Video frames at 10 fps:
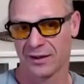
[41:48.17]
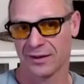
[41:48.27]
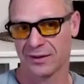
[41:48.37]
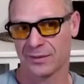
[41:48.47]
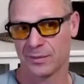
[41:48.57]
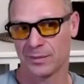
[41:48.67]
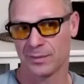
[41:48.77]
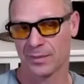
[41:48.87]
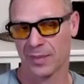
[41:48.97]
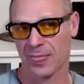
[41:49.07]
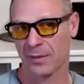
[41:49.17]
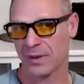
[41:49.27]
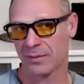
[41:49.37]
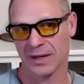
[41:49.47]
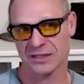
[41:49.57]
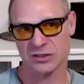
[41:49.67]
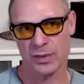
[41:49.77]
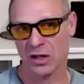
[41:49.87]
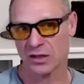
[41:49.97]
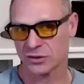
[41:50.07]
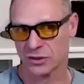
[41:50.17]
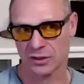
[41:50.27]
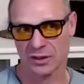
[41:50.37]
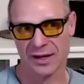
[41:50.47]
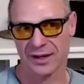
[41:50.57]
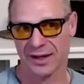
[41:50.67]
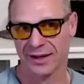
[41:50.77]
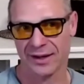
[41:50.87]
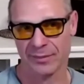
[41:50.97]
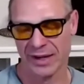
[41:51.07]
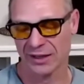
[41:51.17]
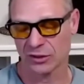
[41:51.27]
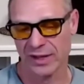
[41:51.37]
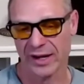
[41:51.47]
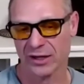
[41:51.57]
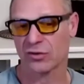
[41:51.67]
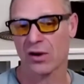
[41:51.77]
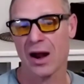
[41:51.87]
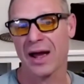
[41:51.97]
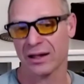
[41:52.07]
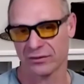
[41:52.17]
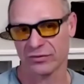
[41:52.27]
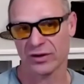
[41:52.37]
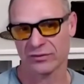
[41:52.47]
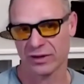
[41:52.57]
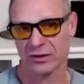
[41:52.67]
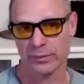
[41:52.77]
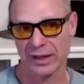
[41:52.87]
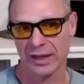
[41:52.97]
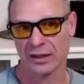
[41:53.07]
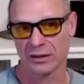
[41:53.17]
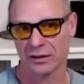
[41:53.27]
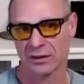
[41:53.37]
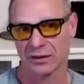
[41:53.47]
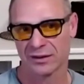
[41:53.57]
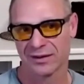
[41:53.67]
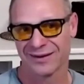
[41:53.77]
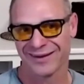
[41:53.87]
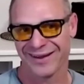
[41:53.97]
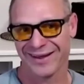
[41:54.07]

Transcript: Um, I mean, my sponsor. I, I, I mean, I learned how to cry in front of other men. Mm.